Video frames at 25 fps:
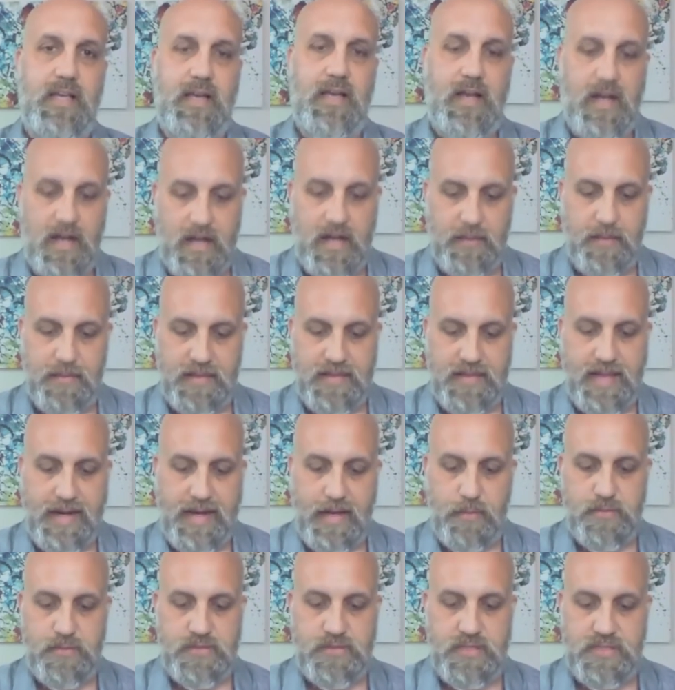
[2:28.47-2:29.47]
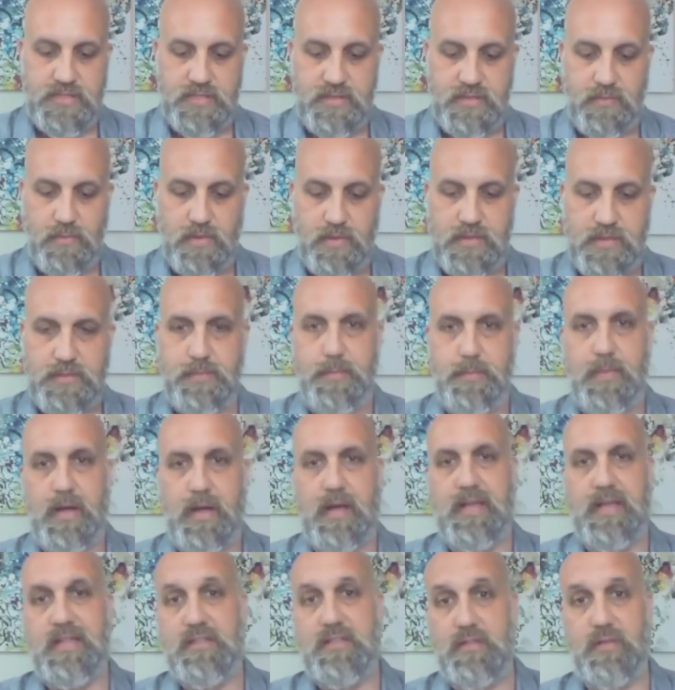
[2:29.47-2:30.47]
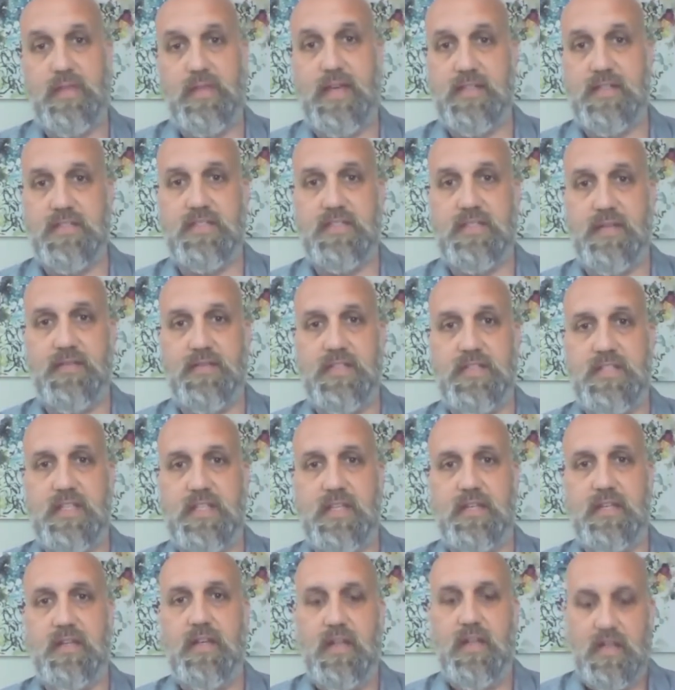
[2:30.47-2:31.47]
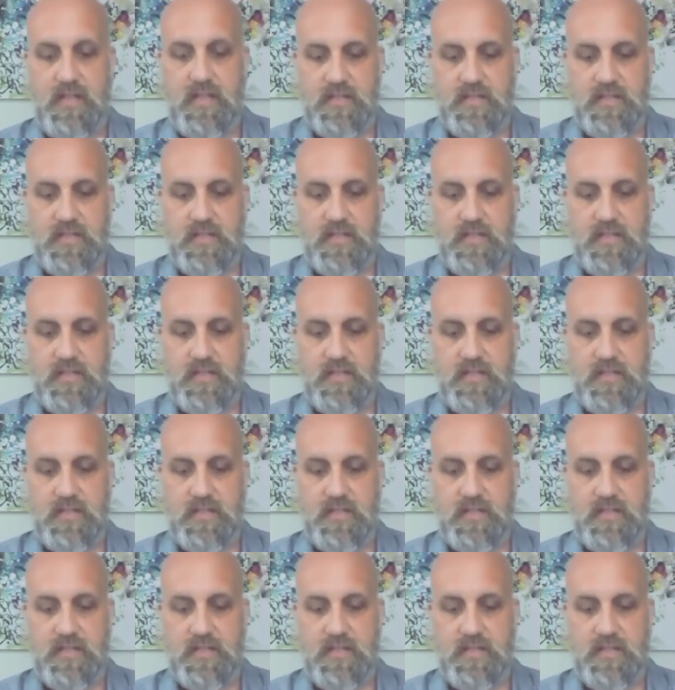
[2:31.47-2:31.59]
And that acquisition was in 2017.